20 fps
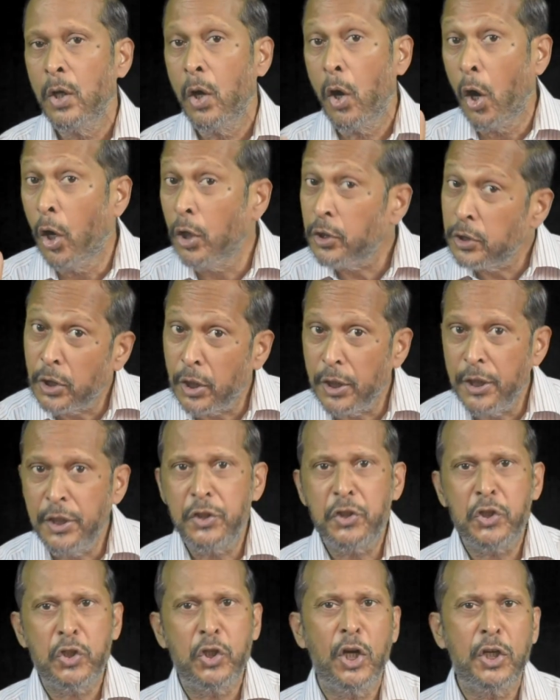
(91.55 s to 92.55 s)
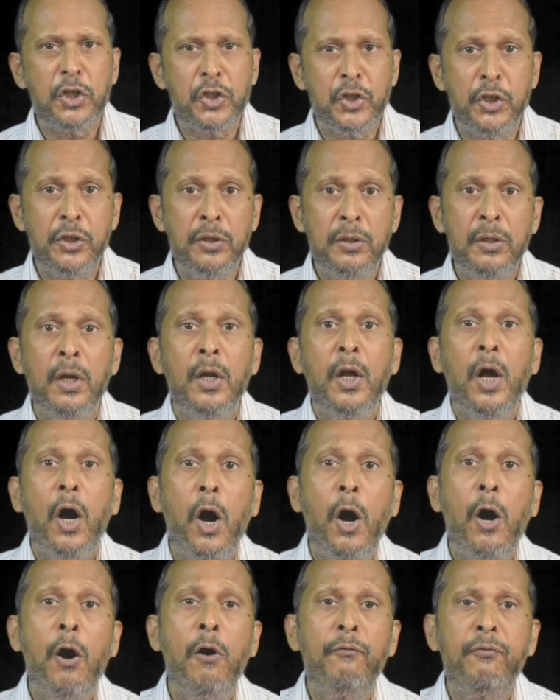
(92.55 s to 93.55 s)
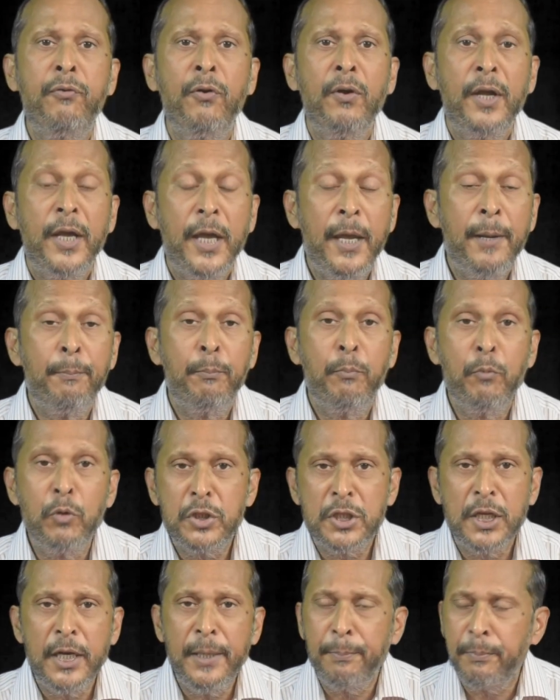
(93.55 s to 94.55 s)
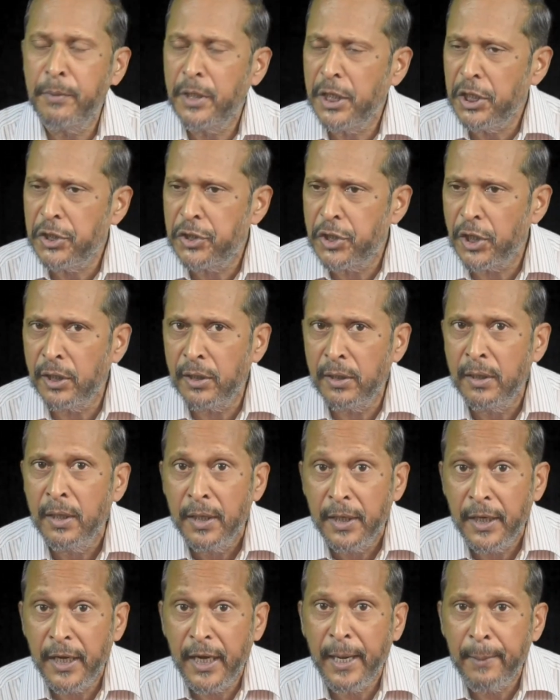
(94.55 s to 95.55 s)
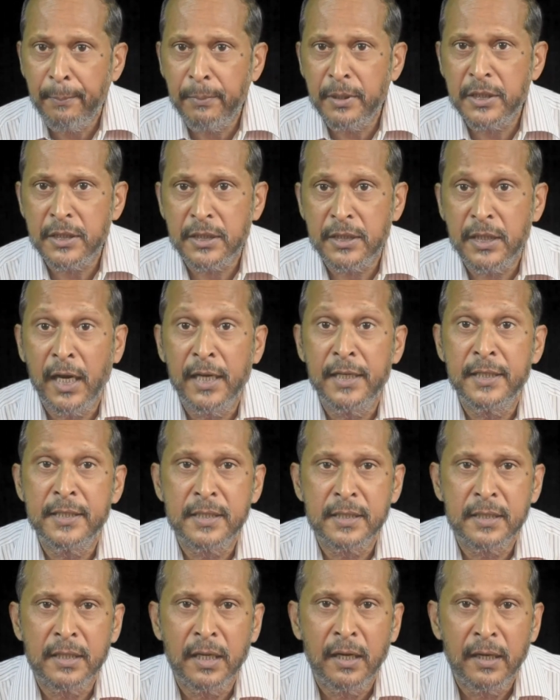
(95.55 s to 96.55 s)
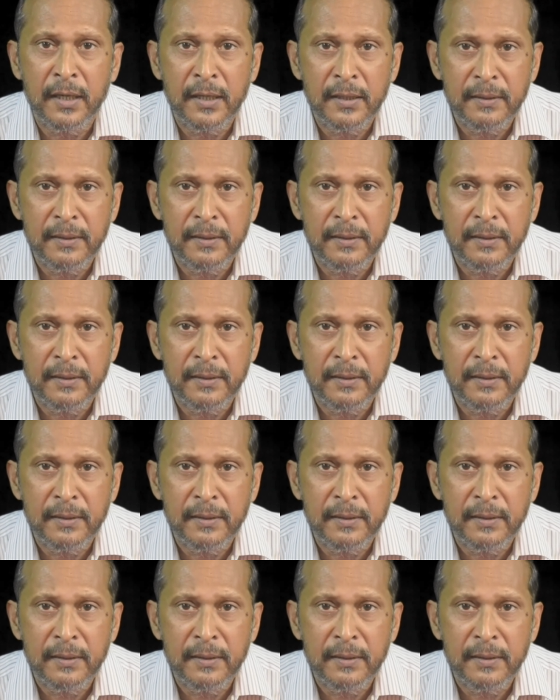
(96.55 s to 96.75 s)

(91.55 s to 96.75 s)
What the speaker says: on the instruction of a Muslim teacher named Saista.